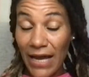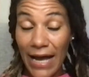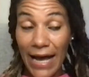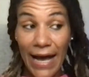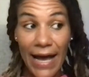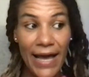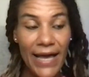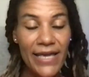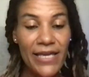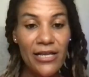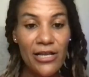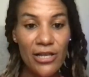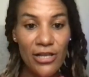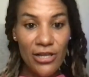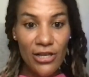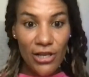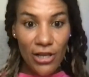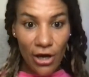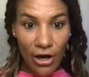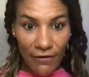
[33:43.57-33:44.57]
i
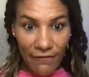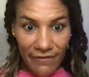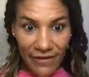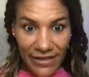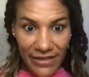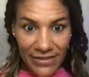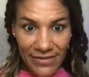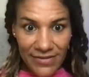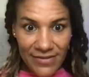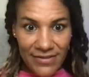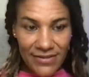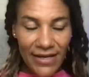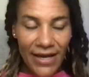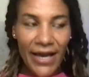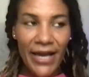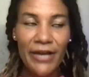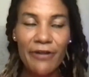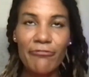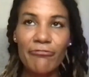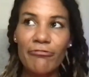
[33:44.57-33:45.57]
love it
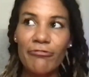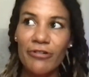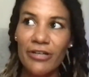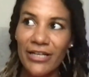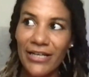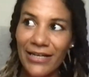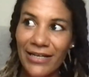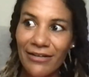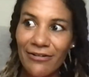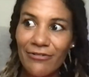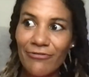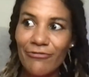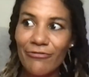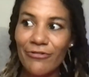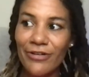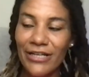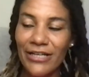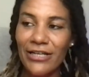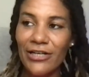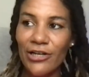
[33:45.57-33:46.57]
i really
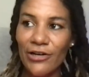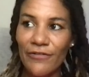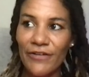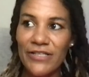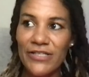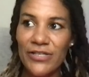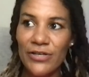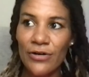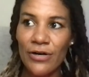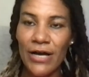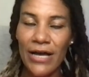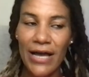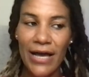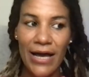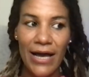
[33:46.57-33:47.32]
really love it so